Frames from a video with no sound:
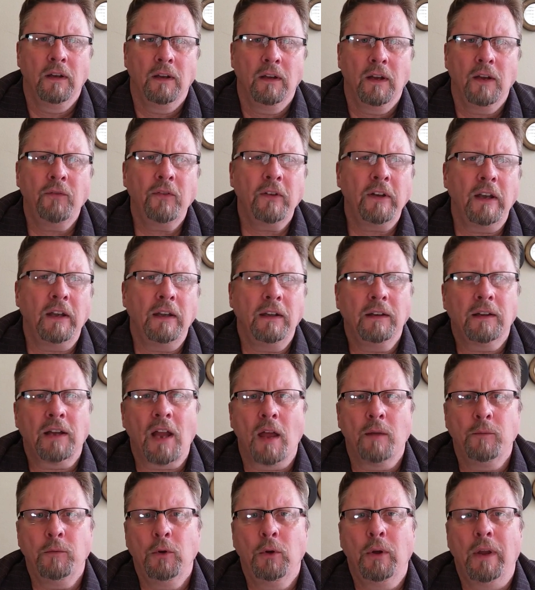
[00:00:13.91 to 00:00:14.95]
If at any
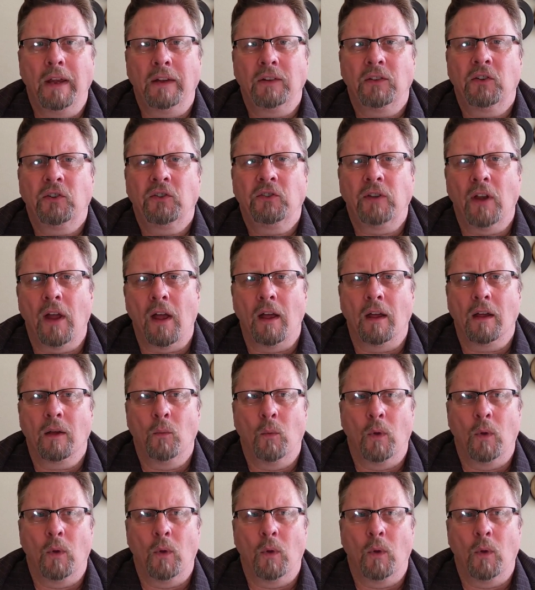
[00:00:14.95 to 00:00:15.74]
time you get stuck